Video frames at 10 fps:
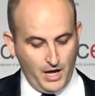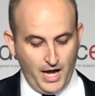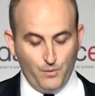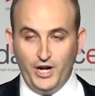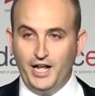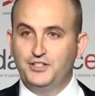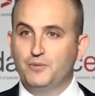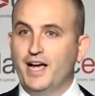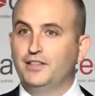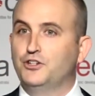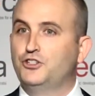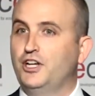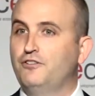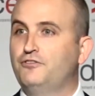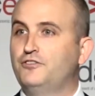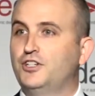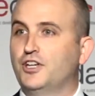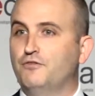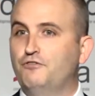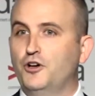And we need to make the shift to
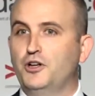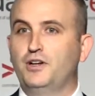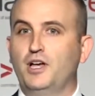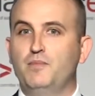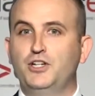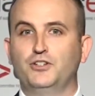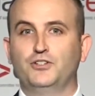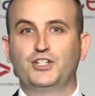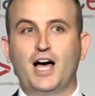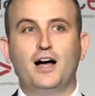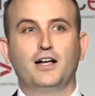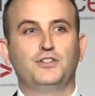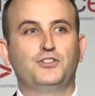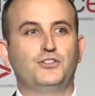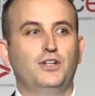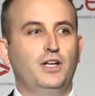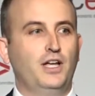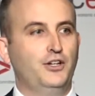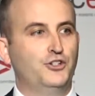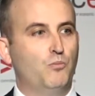convert emissions targets
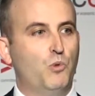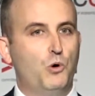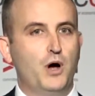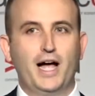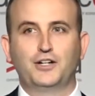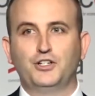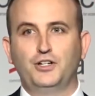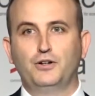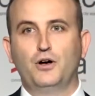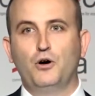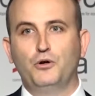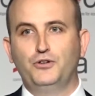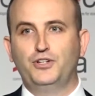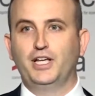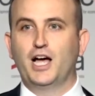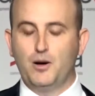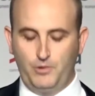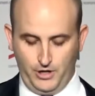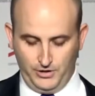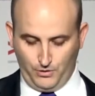into more action on
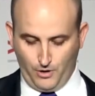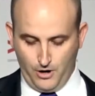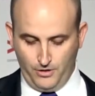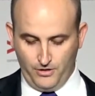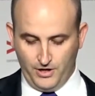decarbonised growth,